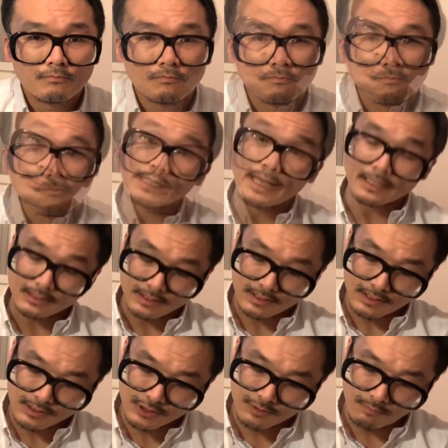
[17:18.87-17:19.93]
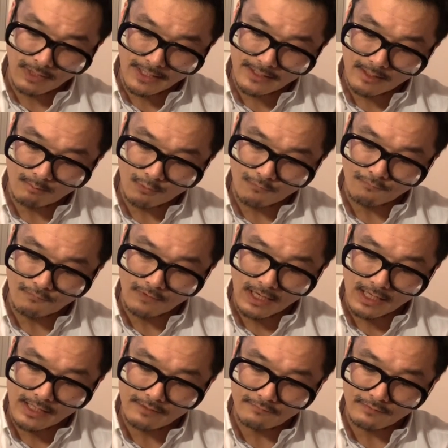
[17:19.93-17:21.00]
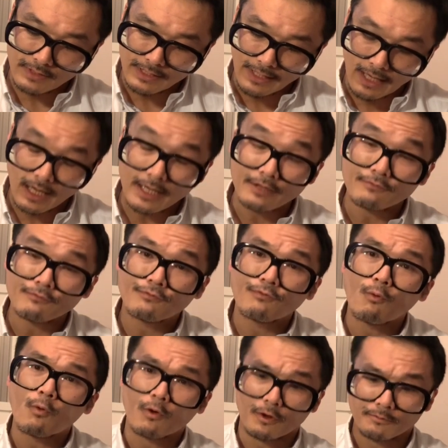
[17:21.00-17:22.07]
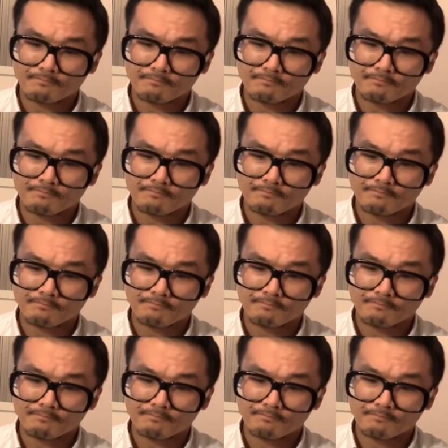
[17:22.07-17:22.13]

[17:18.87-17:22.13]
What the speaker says: Next, spine number 594.